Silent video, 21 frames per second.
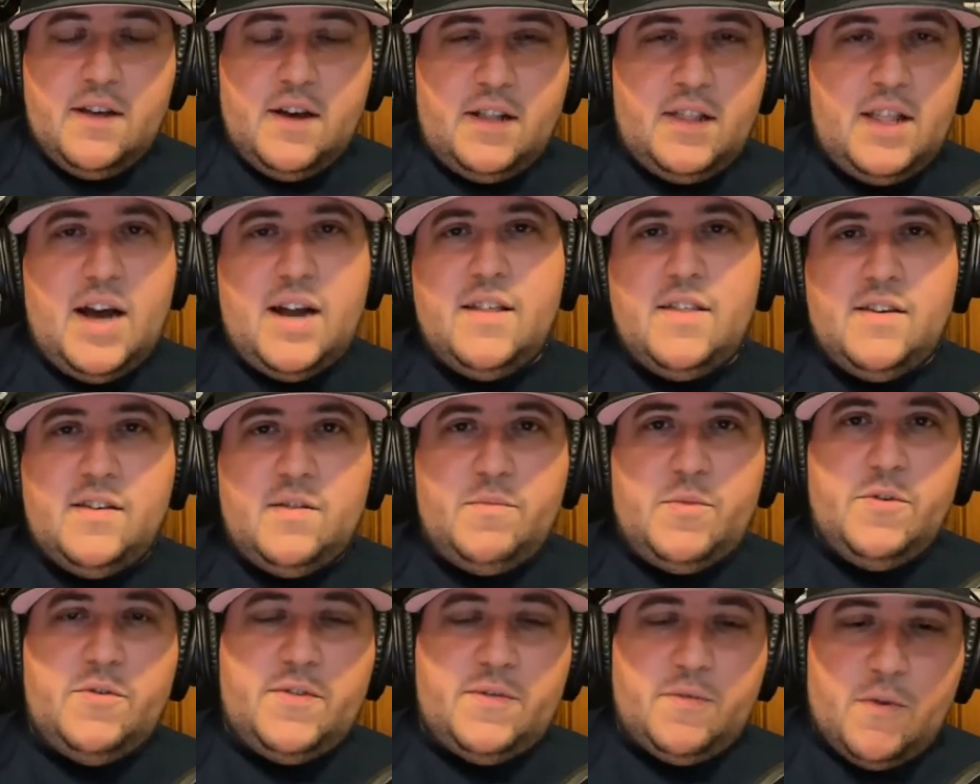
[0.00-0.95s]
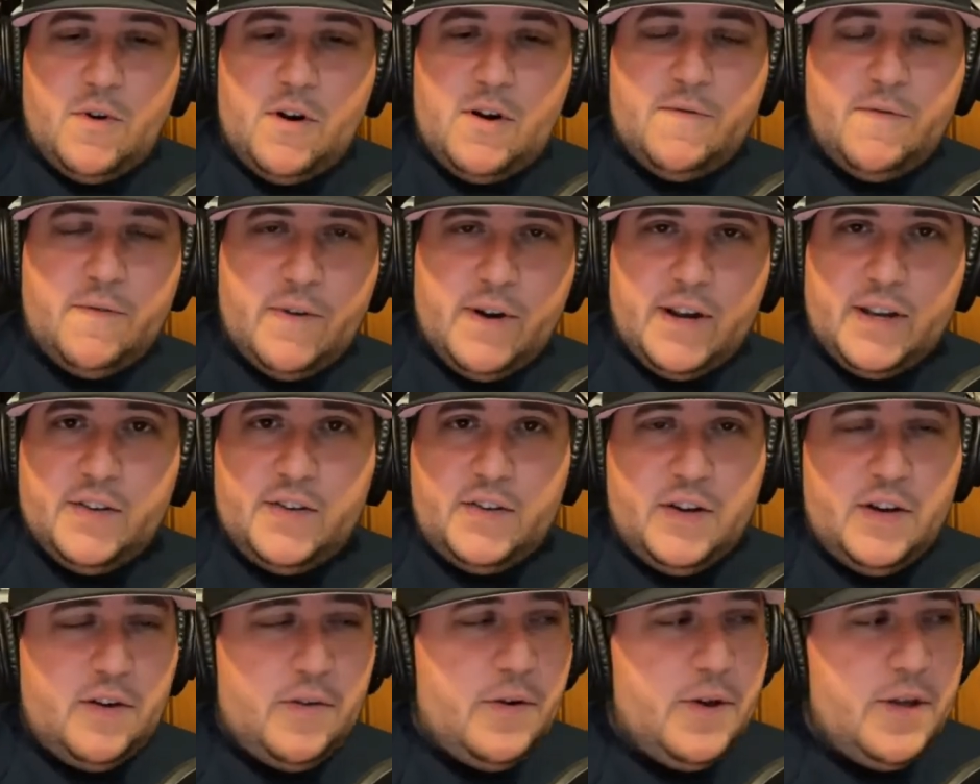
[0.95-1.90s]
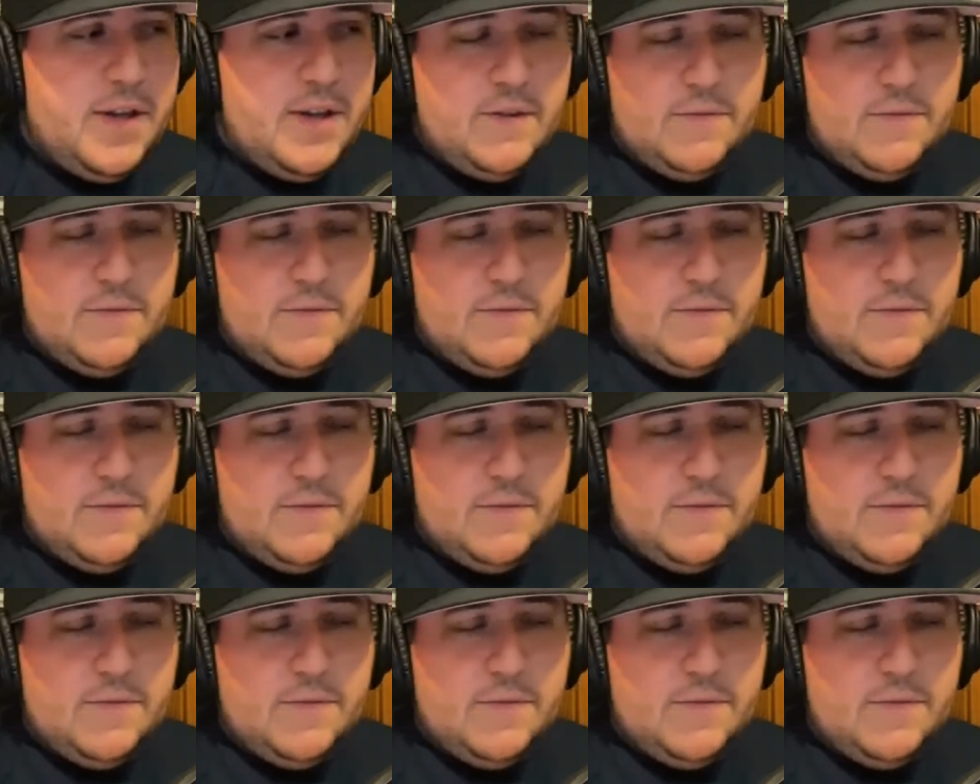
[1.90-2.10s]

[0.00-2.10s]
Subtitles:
a lot of these booths were offering. So